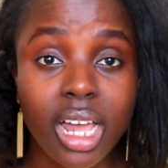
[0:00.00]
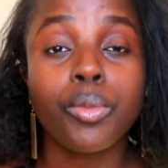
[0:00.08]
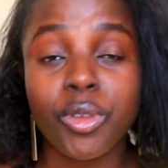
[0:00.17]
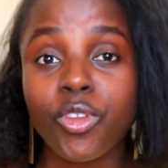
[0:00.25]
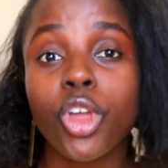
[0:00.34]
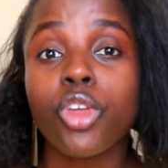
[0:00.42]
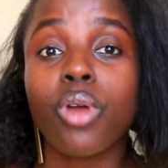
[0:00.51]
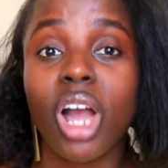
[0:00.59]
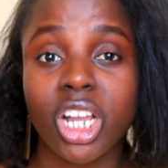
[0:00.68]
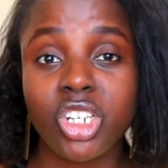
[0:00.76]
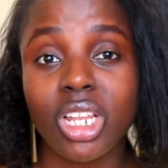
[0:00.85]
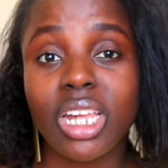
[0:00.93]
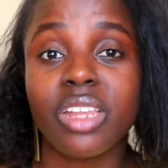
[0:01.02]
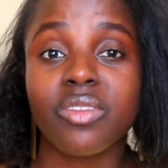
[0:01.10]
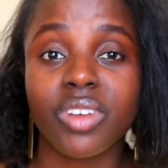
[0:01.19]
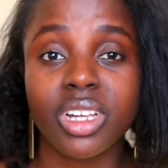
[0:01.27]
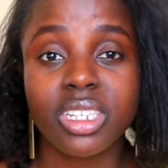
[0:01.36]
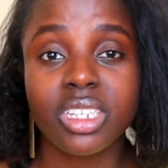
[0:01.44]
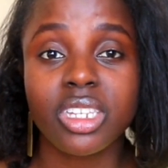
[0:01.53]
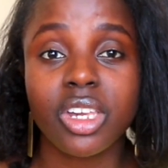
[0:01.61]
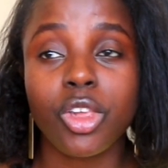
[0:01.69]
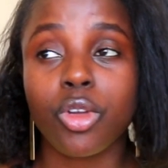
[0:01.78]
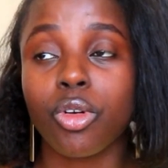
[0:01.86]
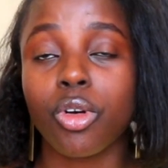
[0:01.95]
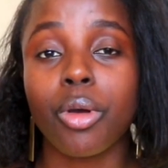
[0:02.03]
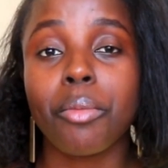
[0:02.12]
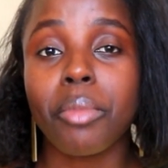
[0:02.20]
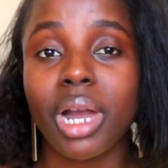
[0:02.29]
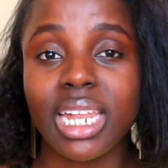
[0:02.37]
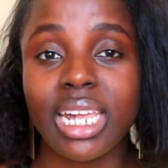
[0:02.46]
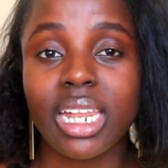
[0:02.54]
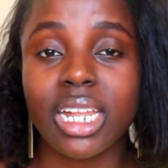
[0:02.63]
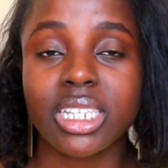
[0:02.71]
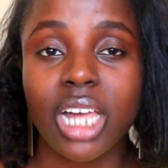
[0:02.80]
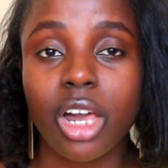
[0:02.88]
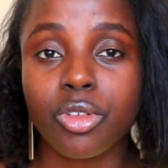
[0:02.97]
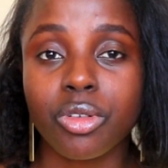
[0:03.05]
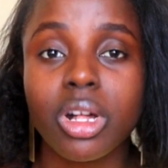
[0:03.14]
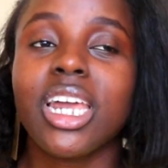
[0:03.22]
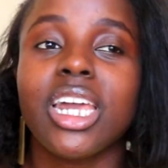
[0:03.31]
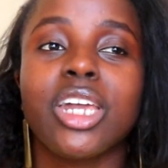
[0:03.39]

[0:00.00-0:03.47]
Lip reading: Before you actually invest your money in a SACCO,